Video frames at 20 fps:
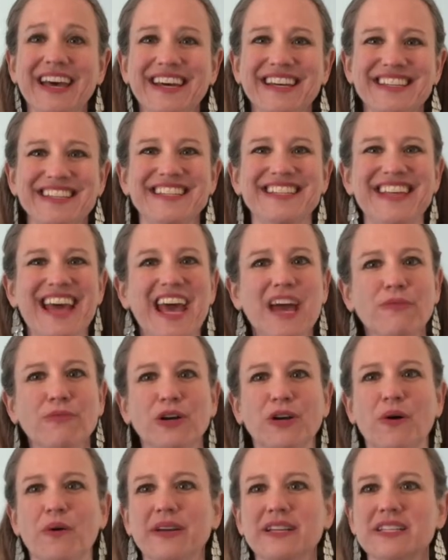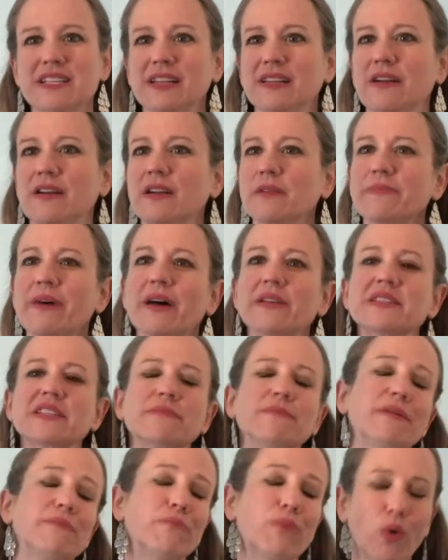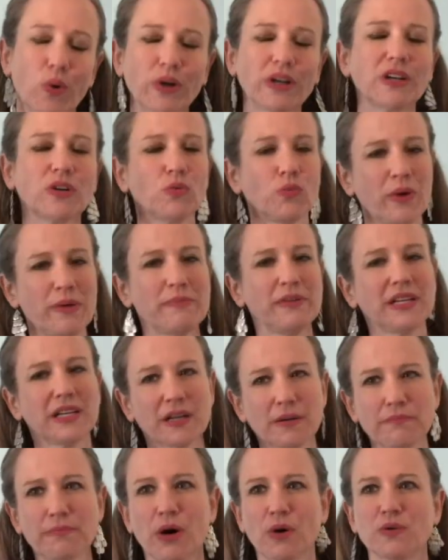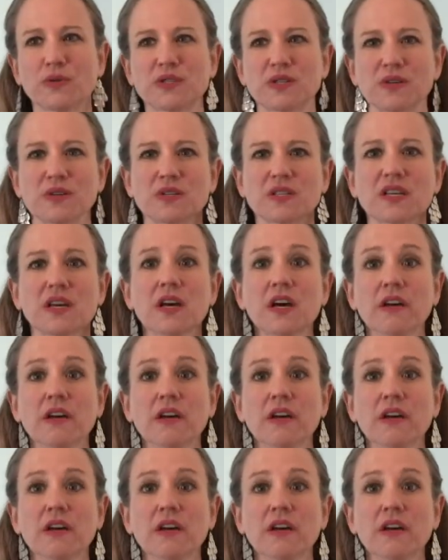Today we're going to learn about some important women composers